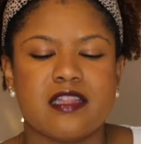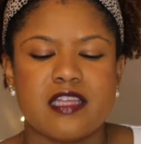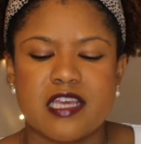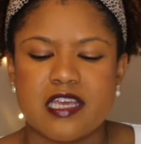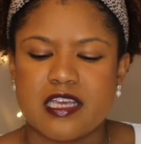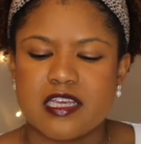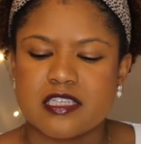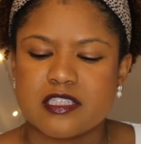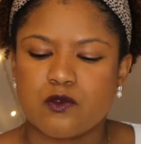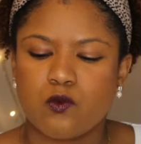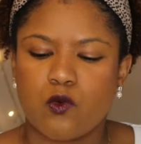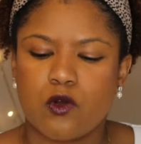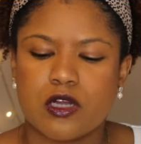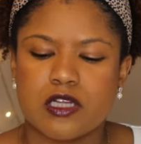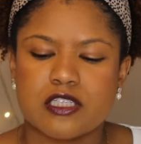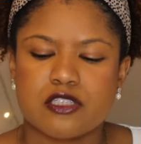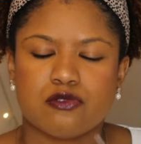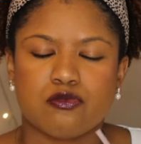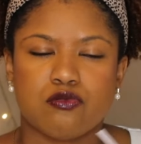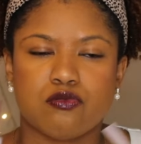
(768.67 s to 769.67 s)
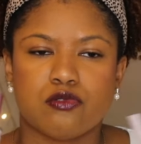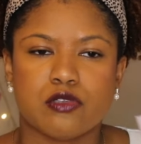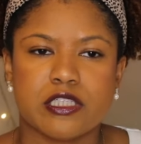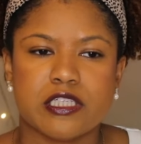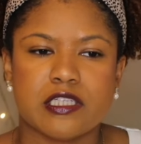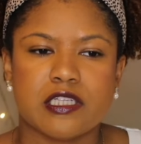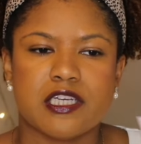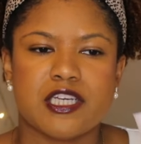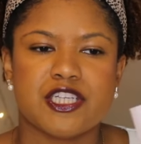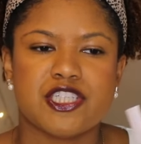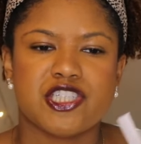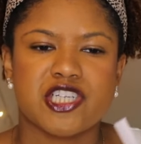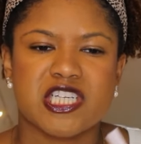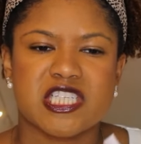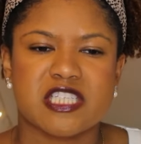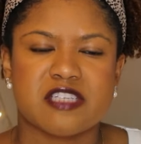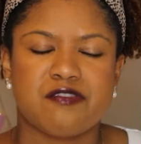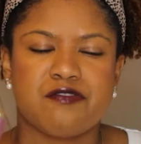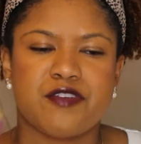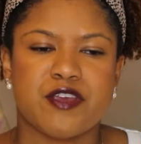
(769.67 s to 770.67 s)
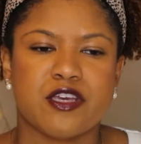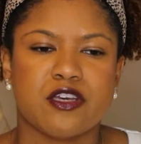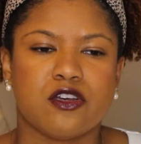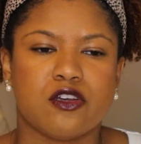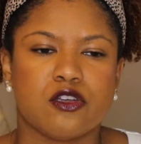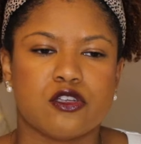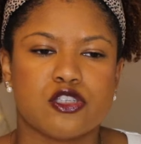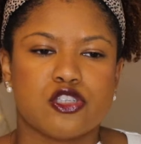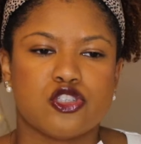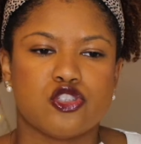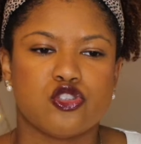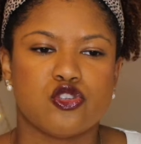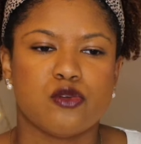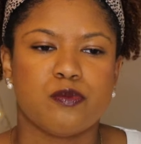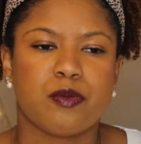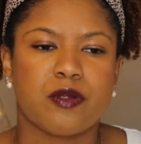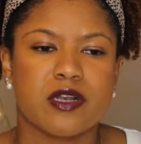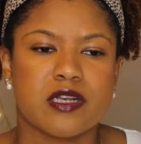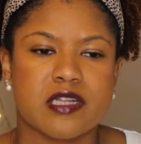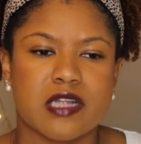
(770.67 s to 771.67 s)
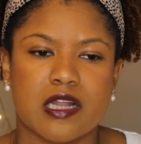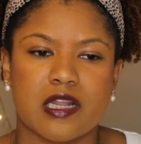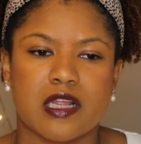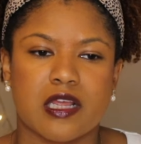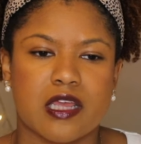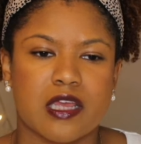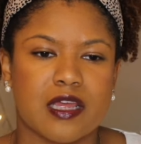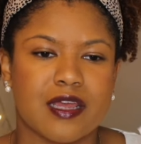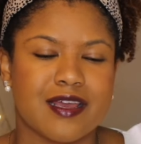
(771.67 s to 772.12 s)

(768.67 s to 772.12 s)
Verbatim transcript: These ones really just feel super delicate,